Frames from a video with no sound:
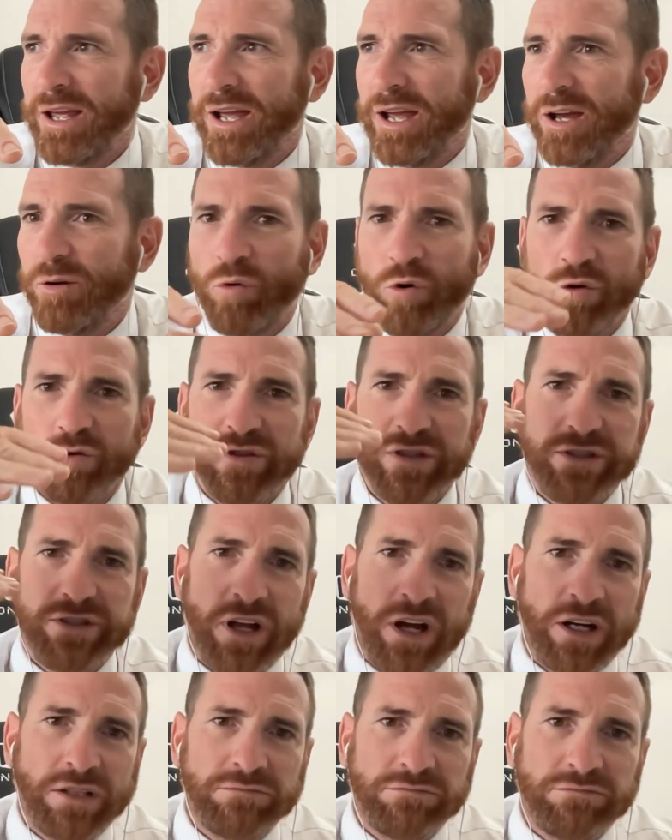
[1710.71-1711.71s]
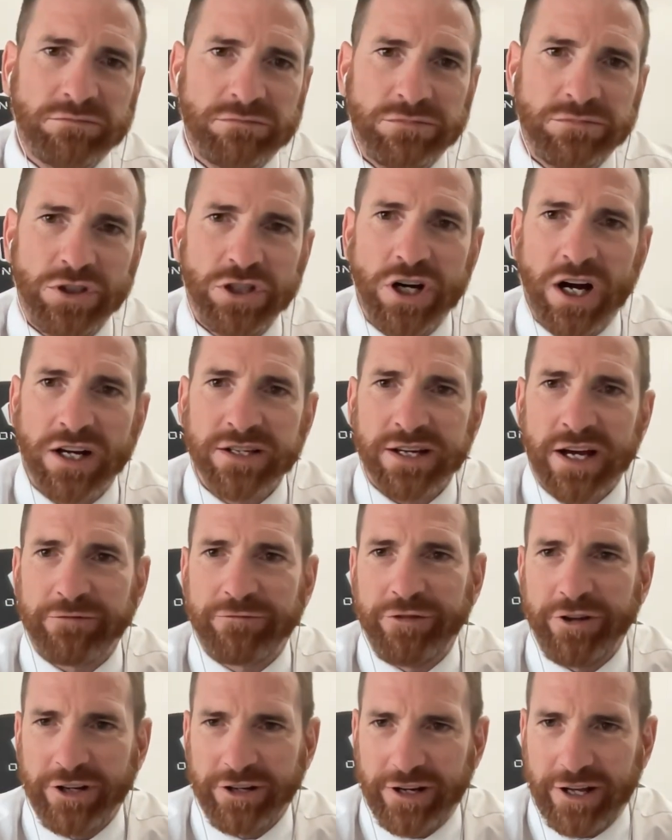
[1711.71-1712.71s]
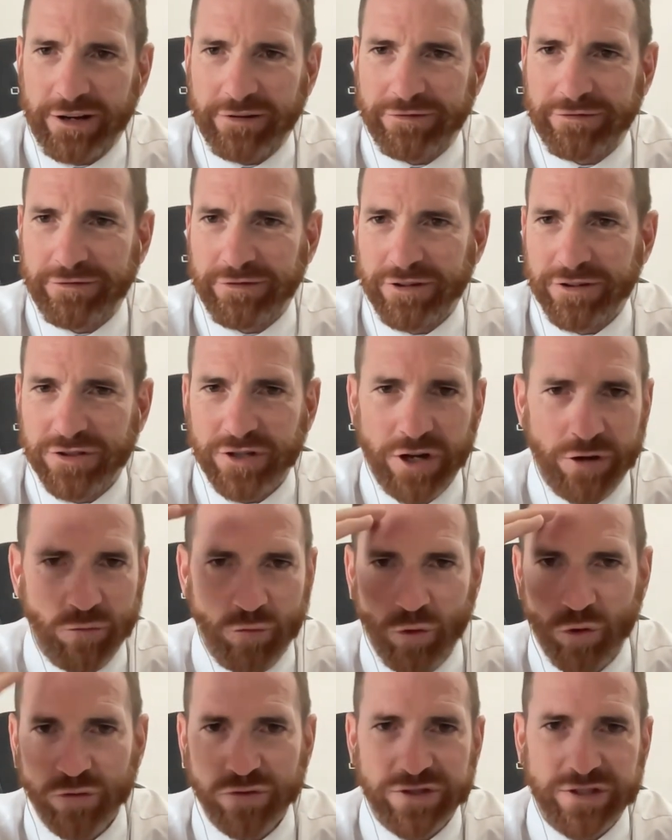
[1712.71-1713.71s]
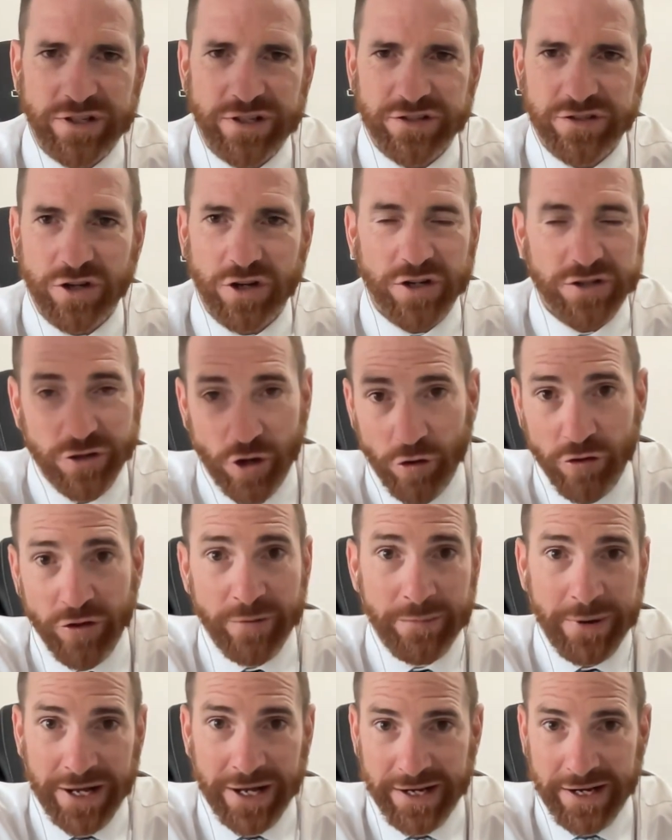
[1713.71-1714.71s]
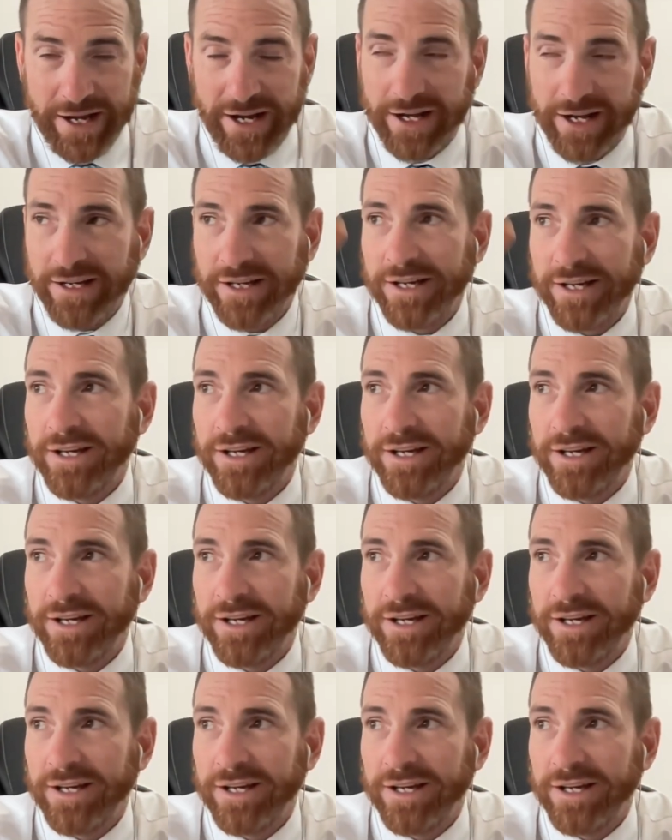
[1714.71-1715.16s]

And Wallsy's like, you guys aren't fit enough. So Wallsy decides on the Monday,